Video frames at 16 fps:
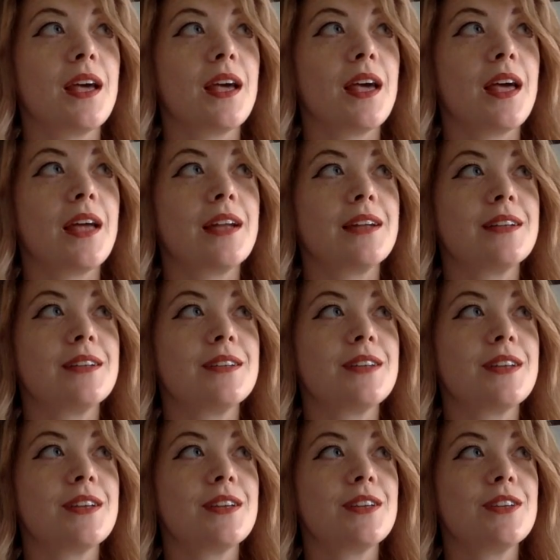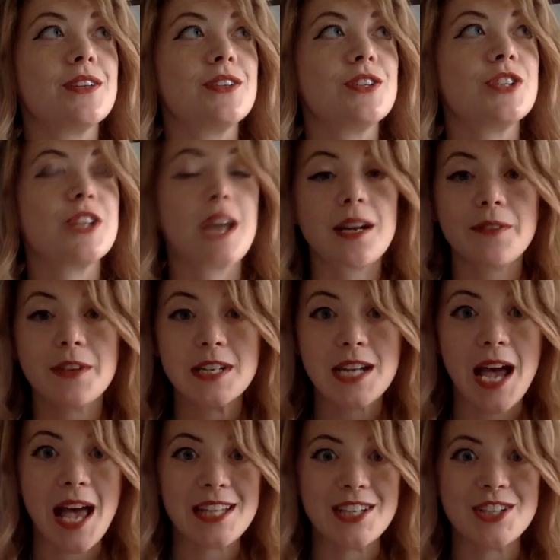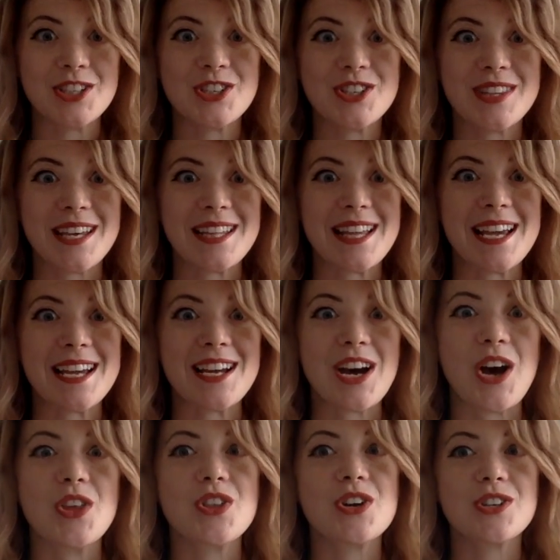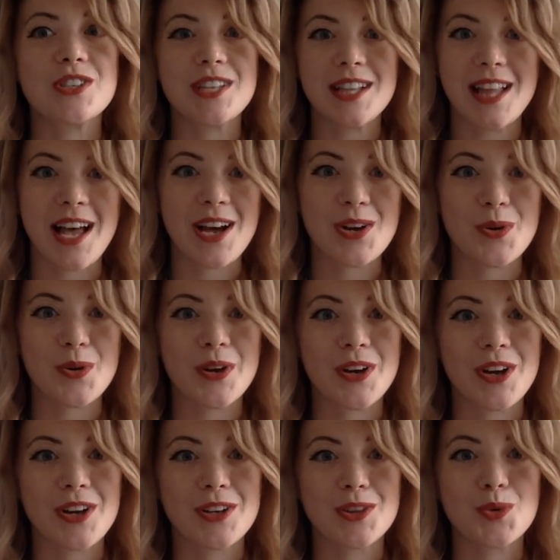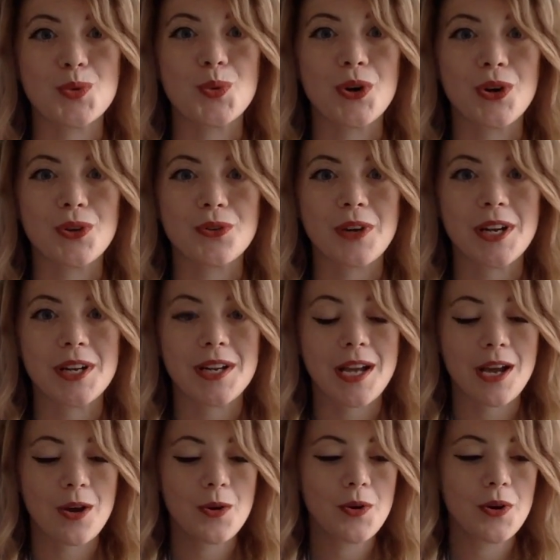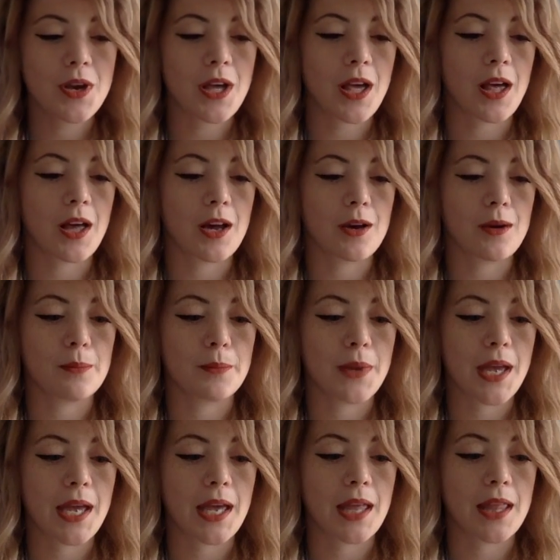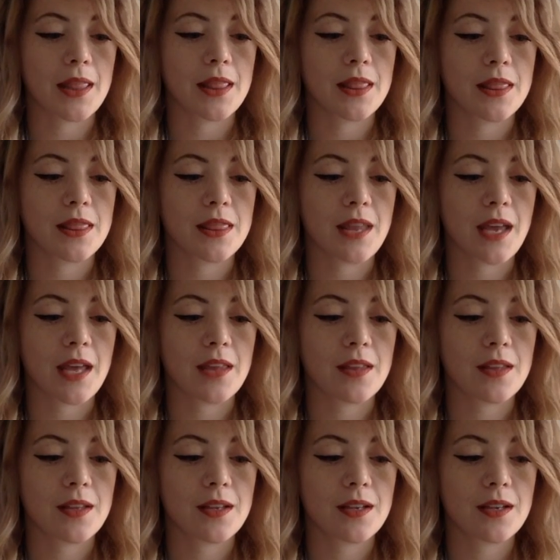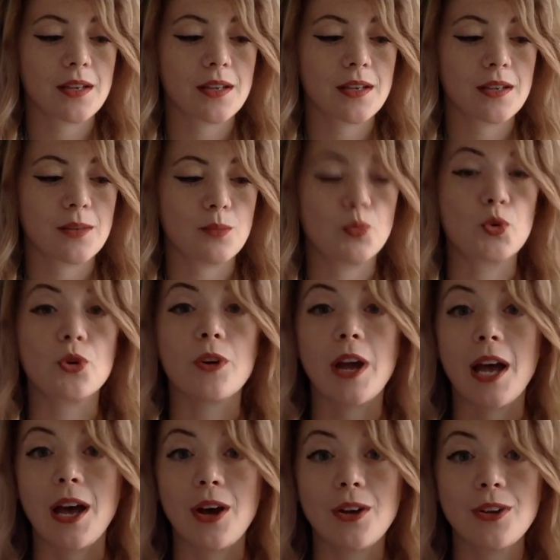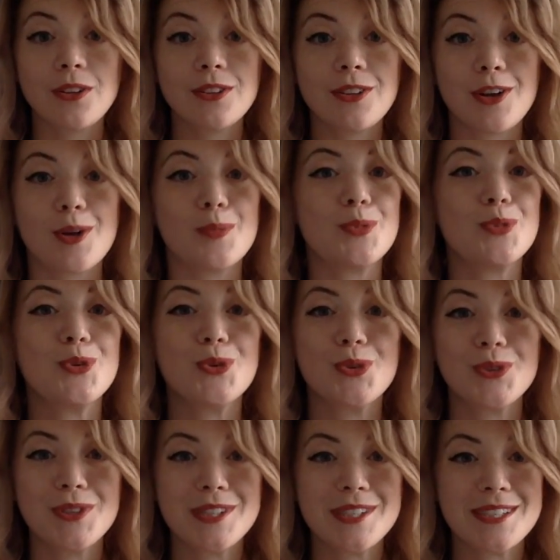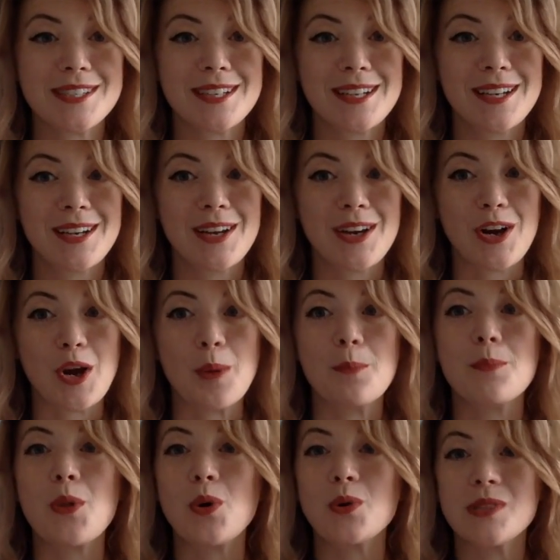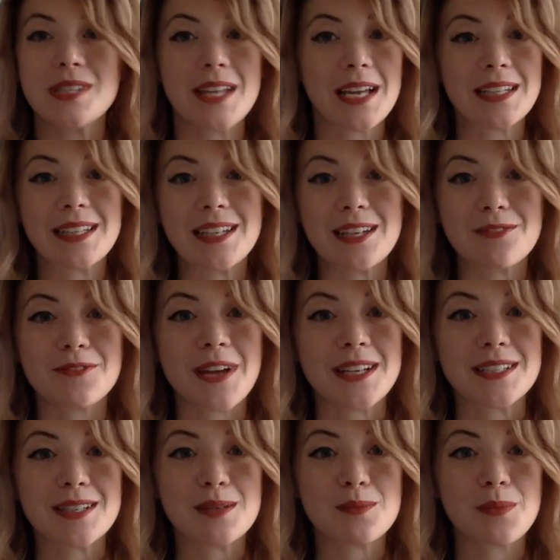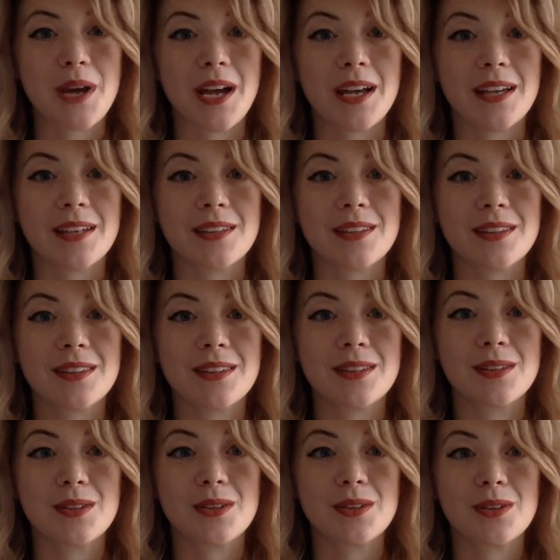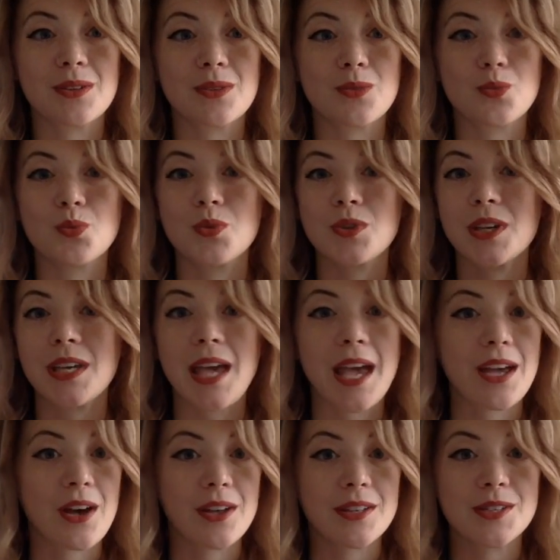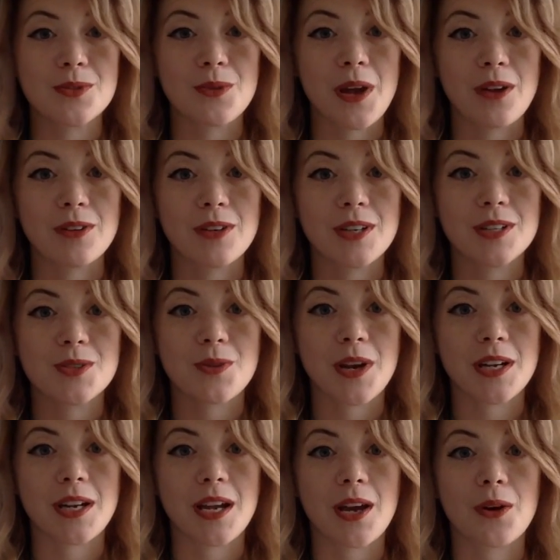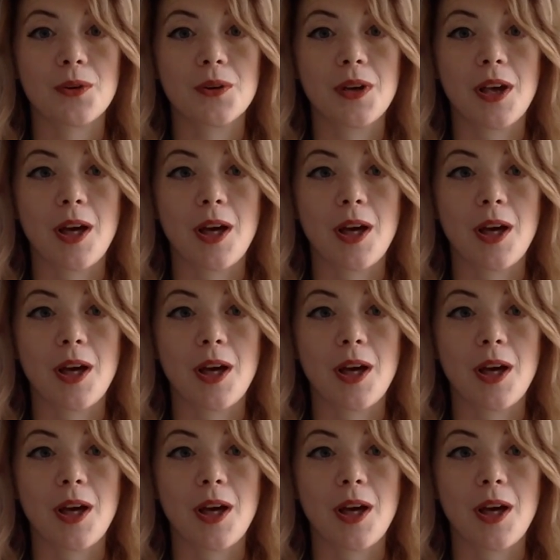And she kind of acknowledged that, like, there's a lot going on in the world right now, and that morale, our moods, are most likely affected by the chaos around us right now.